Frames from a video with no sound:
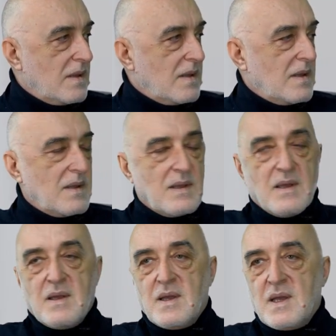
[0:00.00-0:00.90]
There were a
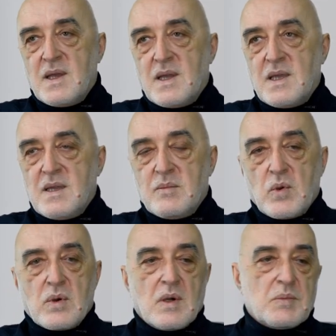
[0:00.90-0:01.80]
lot of psychological
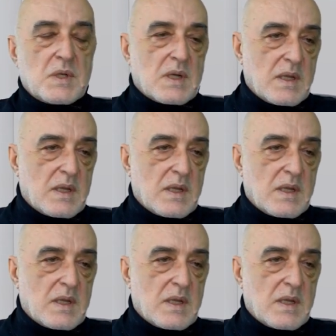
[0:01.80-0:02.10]
things as